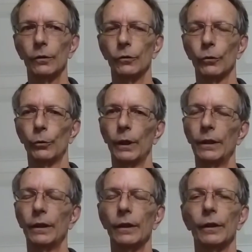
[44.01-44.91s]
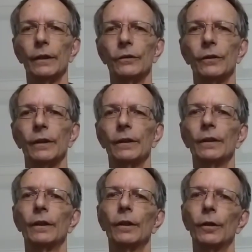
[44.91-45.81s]
So right there I'd say,
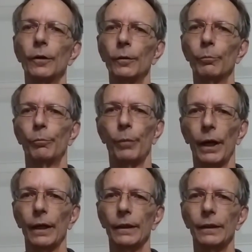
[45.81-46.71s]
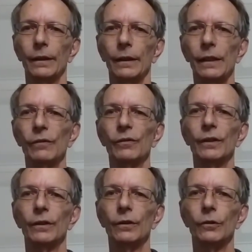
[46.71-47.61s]
buy even
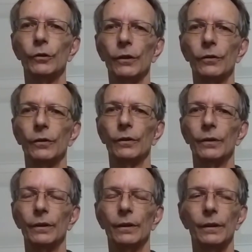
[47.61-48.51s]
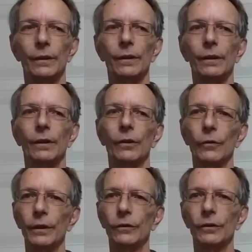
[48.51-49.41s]
just the
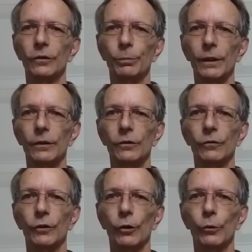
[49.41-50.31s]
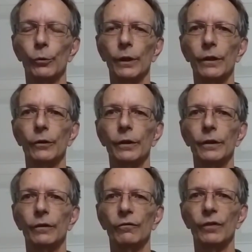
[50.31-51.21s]
least expensive code reader you
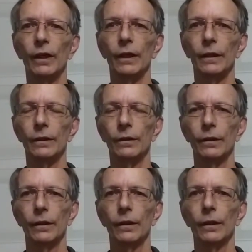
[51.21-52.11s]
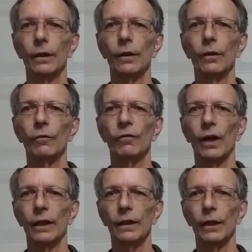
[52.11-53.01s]
can
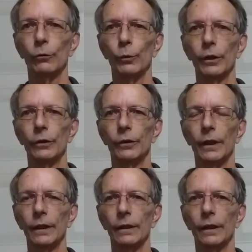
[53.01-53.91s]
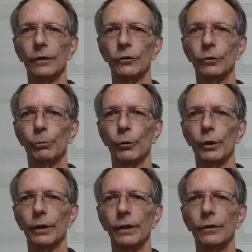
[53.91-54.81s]
find out where your diagnostic
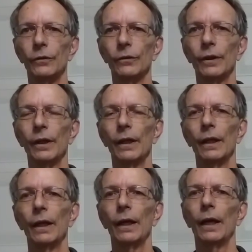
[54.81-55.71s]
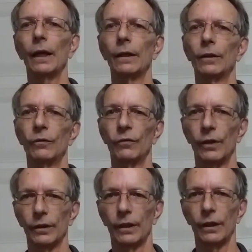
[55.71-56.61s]
port is, and if
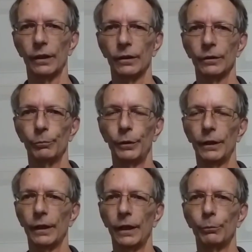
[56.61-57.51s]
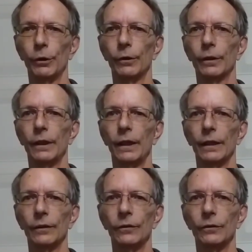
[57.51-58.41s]
the car, be it hybrid or
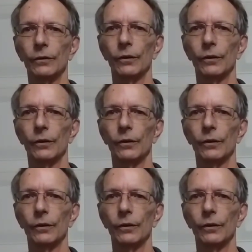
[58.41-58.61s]
gas,